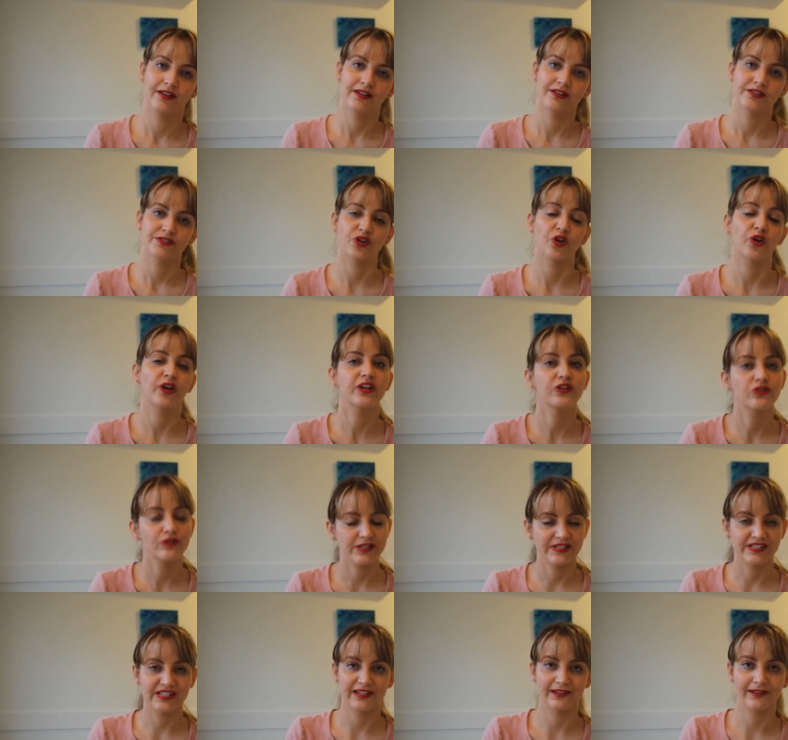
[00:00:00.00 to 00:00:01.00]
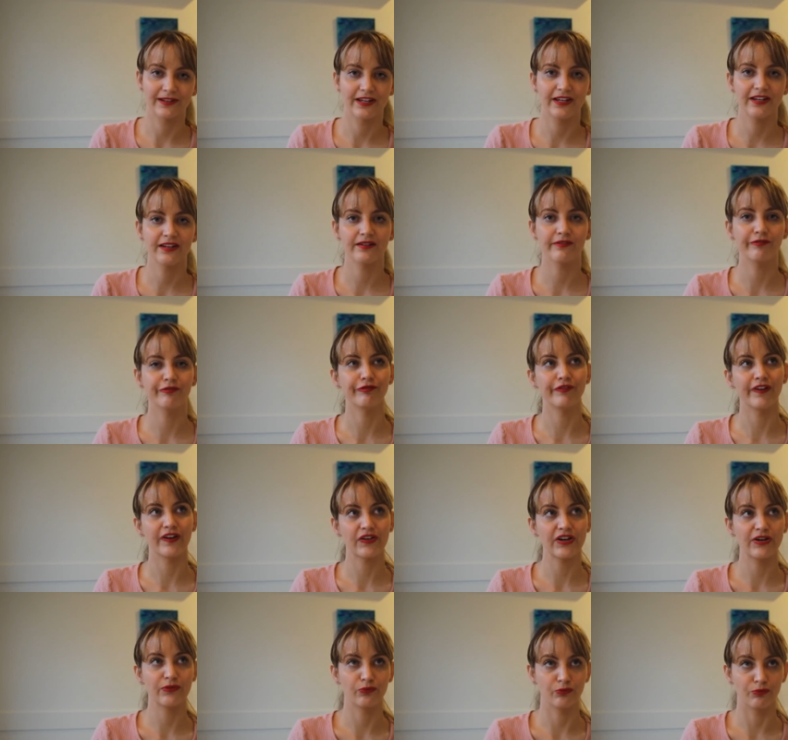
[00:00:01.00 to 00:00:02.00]
So interestingly,
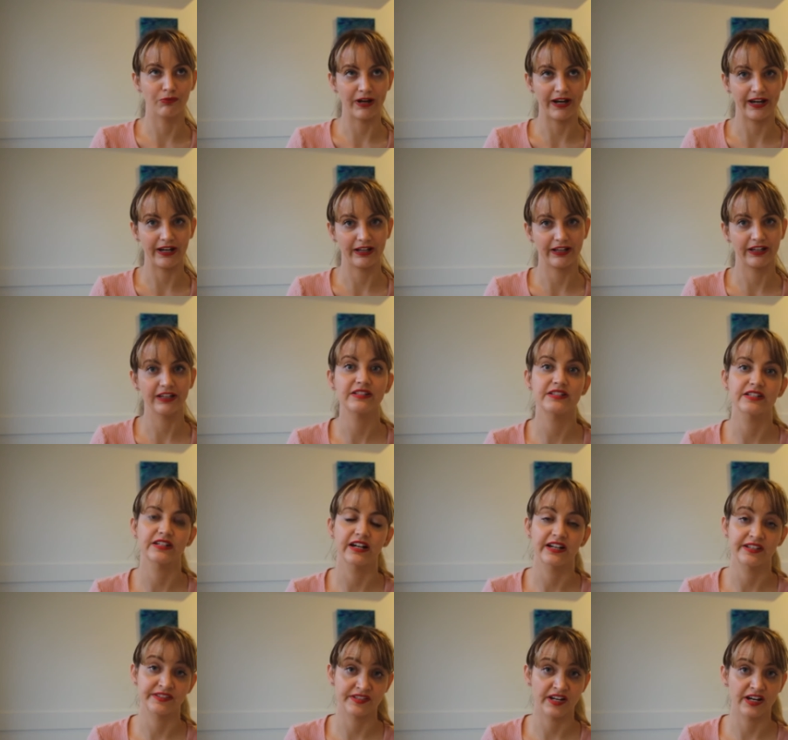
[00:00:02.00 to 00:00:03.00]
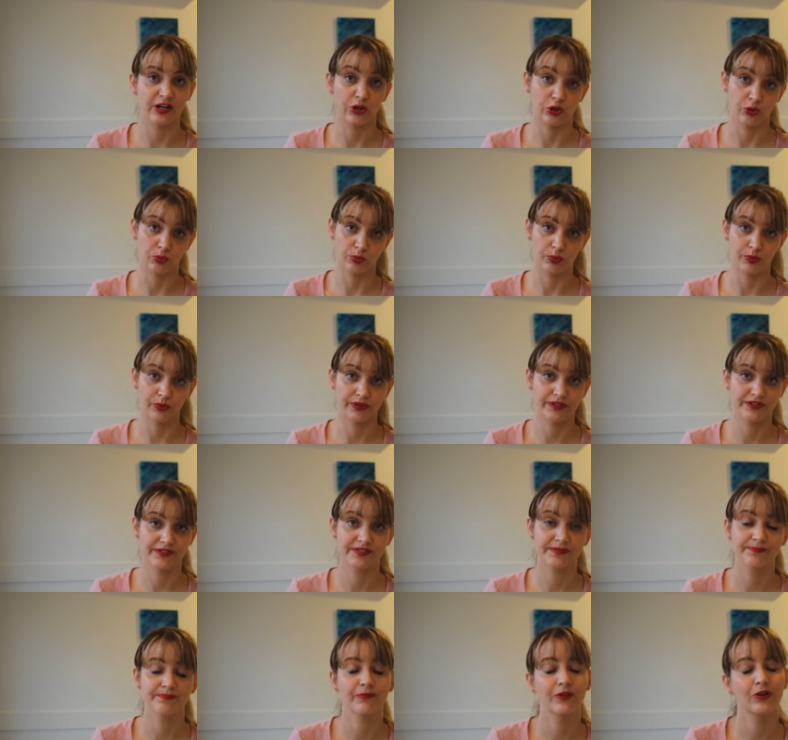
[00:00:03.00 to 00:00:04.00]
very rarely did I stay on the
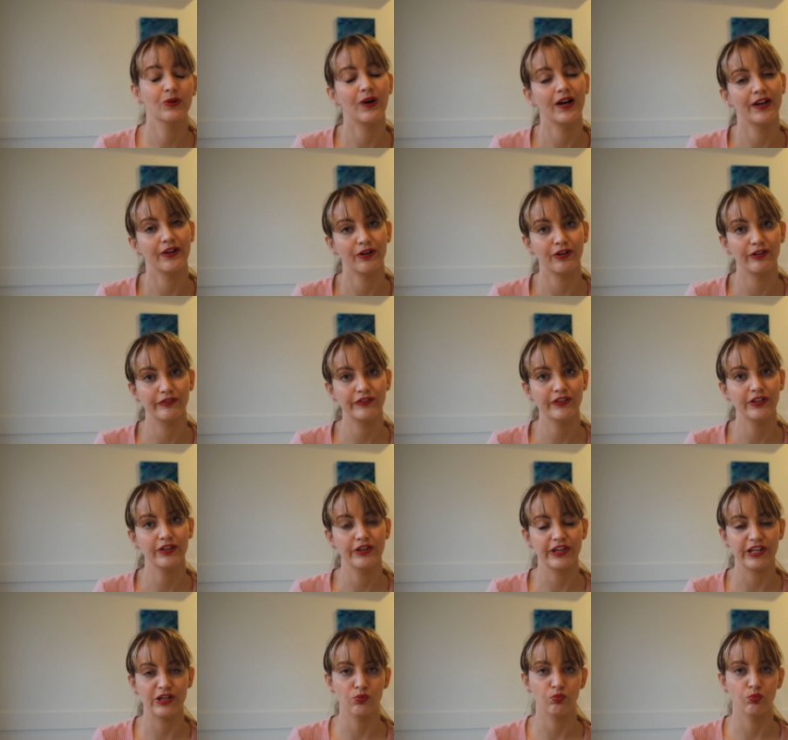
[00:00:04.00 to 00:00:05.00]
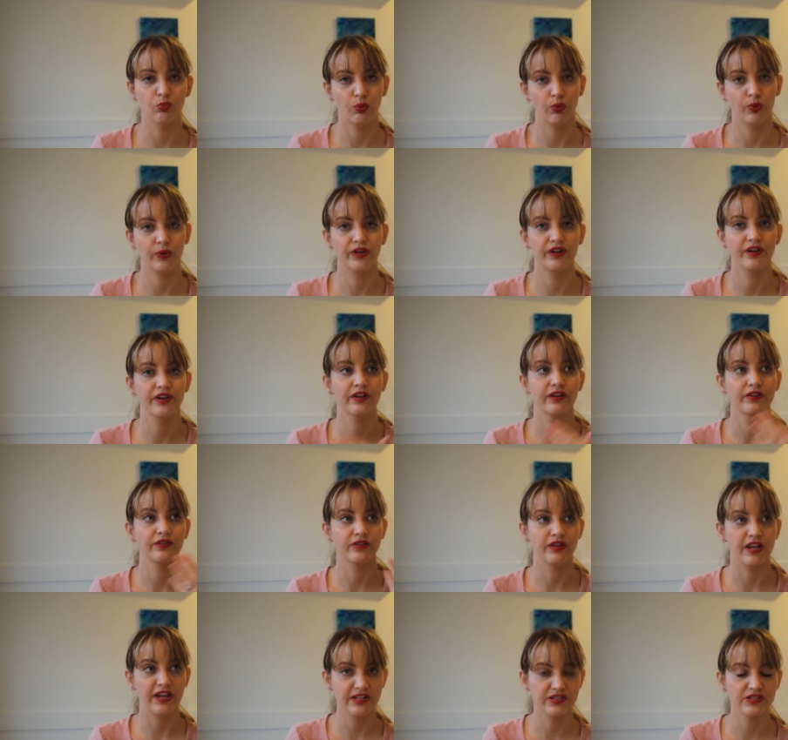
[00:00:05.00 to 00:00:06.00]
wards. Quite often the ward
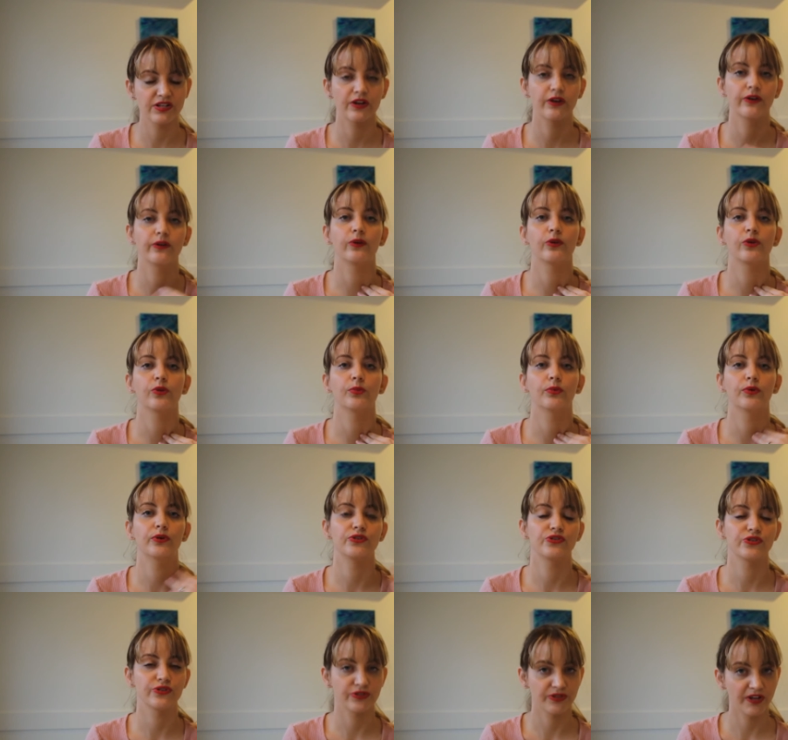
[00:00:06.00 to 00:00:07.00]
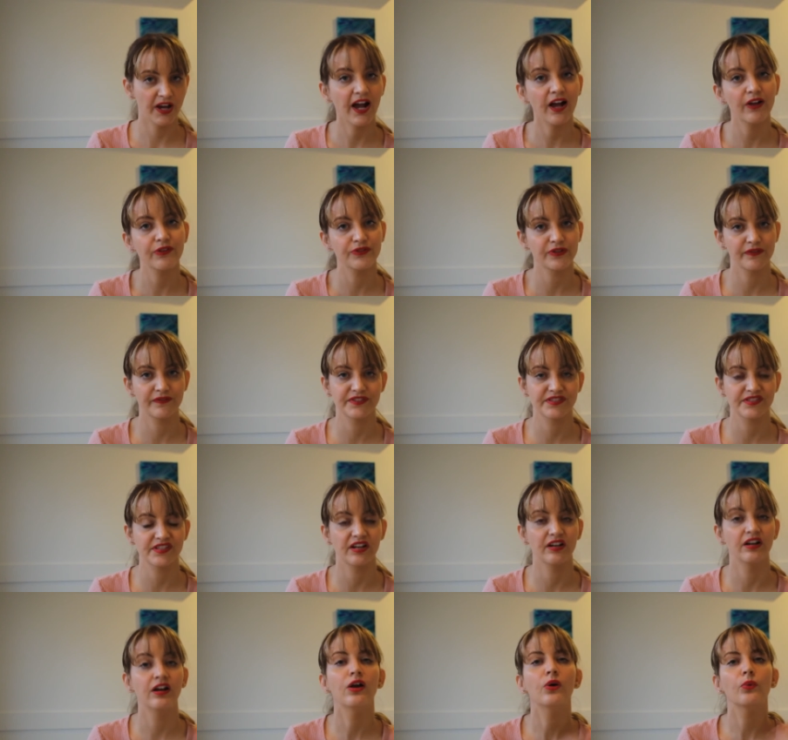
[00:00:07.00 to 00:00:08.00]
intern or the ward junior house
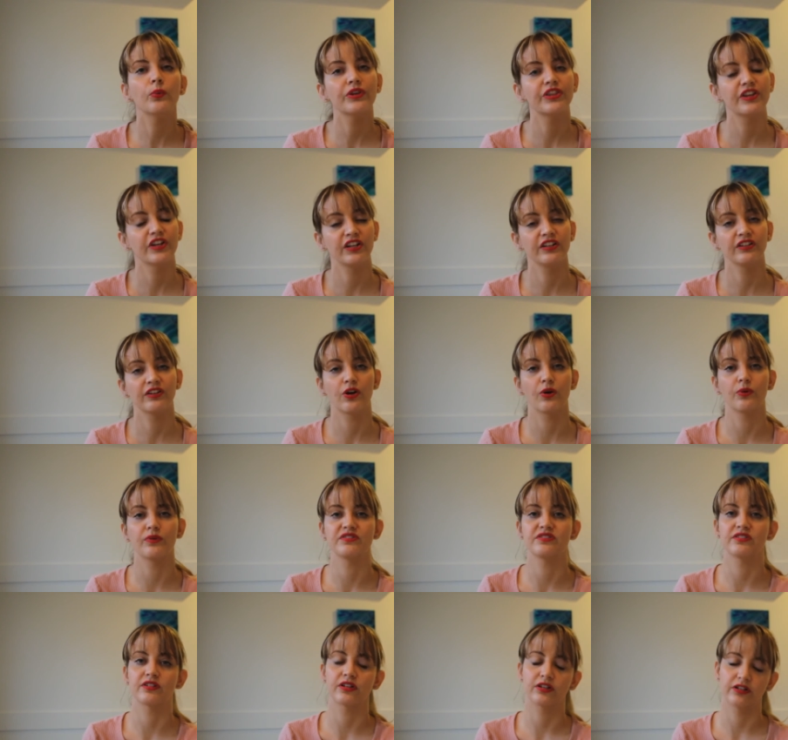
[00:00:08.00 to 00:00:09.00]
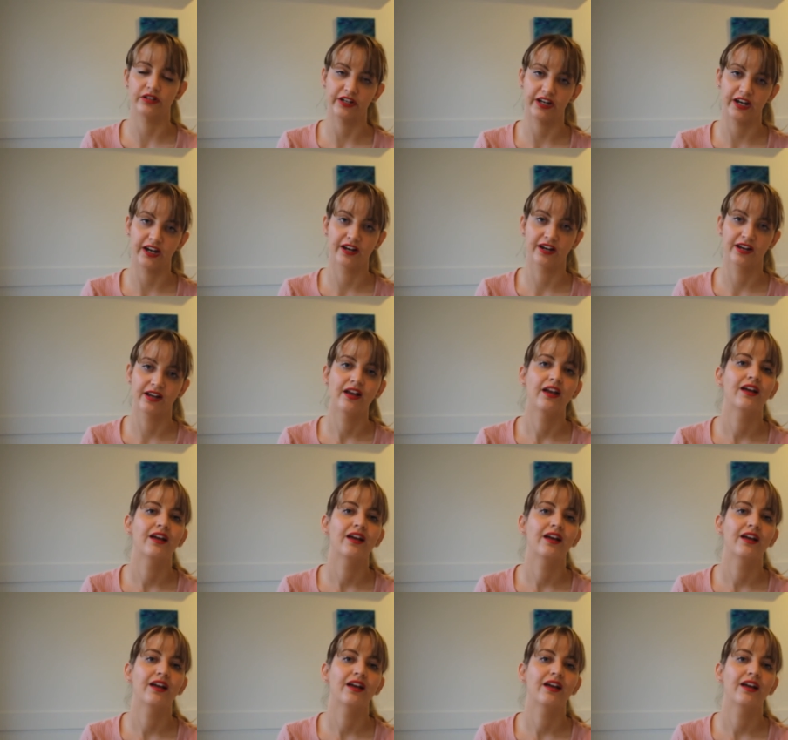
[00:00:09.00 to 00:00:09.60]
officer would then go into clinic.